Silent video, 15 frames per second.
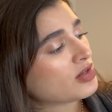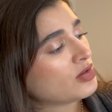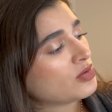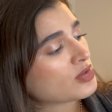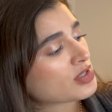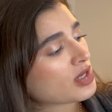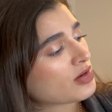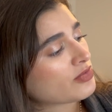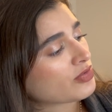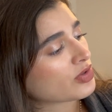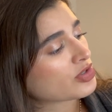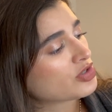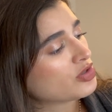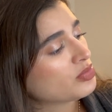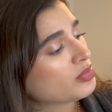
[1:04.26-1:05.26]
use it for
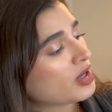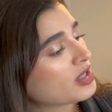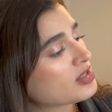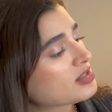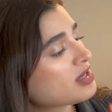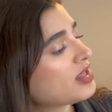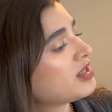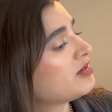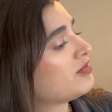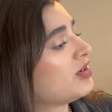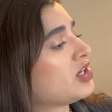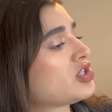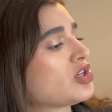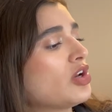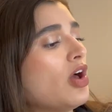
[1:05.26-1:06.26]
2 months and then
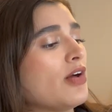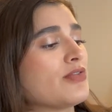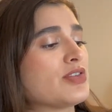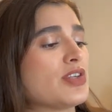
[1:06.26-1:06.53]
finish it off.